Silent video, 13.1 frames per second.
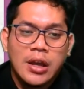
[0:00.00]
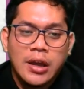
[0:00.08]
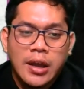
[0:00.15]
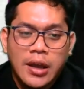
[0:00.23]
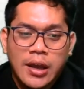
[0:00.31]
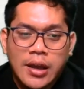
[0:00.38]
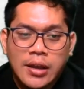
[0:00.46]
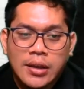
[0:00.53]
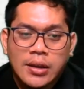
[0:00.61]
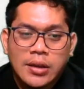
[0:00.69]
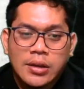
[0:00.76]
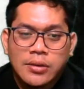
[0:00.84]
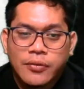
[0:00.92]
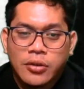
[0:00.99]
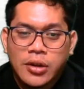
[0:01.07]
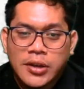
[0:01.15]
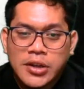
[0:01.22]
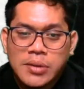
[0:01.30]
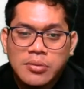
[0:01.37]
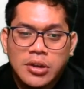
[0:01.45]
And for the
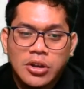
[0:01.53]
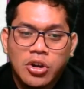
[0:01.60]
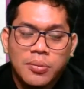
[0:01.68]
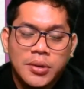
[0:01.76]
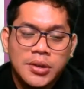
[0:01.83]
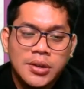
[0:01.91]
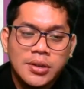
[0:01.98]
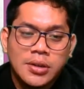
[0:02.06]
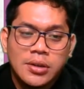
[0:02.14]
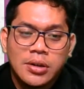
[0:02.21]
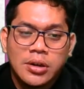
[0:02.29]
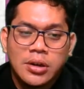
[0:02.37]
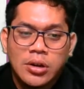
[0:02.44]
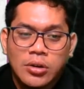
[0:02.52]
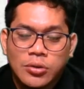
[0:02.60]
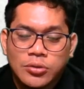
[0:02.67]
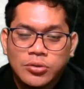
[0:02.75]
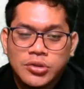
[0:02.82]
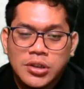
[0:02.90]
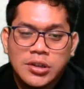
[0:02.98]
attribute data component,
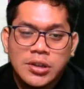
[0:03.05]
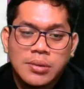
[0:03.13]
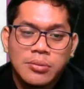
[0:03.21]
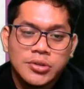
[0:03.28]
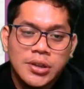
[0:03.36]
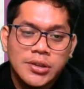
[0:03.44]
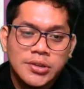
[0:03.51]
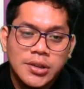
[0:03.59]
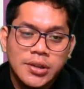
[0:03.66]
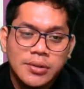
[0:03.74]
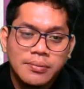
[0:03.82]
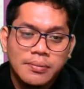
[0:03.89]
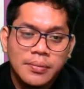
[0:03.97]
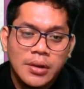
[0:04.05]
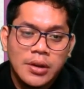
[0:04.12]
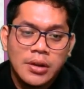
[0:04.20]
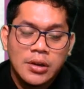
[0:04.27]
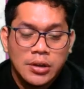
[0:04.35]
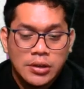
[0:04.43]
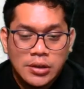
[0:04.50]
using the remote sensing,
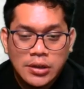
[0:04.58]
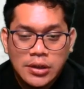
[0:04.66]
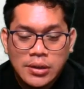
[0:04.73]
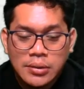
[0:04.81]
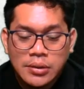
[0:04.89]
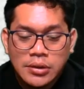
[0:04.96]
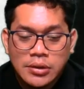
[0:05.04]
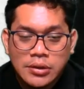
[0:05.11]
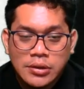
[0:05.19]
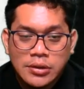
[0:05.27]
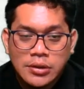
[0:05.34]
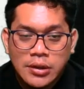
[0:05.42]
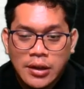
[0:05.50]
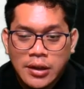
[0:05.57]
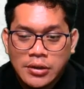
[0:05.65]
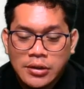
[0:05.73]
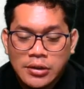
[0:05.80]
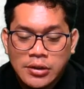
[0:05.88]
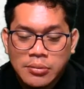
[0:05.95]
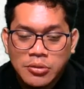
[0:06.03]
the
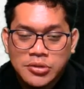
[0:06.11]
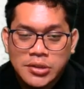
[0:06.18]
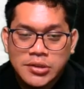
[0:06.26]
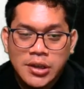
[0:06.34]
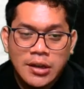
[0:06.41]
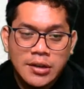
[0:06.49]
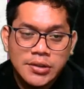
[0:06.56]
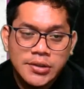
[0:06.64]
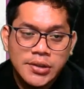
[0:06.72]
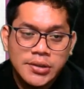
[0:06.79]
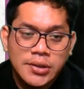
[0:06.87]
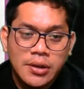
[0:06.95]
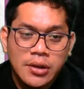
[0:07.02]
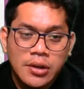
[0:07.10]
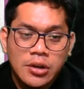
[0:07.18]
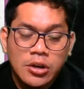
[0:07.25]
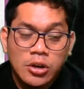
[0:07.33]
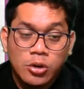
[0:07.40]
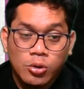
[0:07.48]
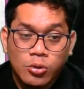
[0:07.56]
remote sensing analysis,
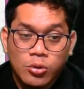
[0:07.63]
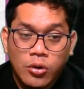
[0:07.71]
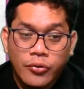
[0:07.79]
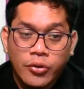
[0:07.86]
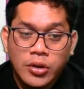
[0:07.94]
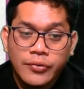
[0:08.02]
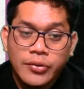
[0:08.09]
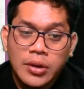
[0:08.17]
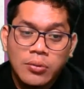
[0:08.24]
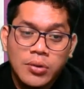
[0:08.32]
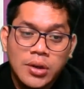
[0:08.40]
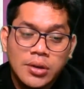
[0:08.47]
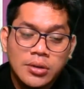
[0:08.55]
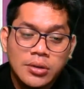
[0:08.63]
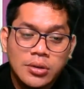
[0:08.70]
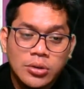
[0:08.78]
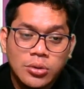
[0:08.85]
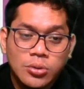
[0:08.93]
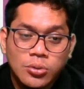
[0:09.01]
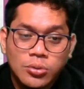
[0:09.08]
you go for the fieldwork
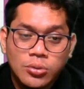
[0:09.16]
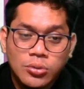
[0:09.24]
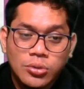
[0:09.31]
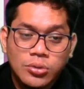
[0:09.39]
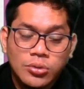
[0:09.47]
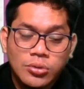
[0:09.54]
to do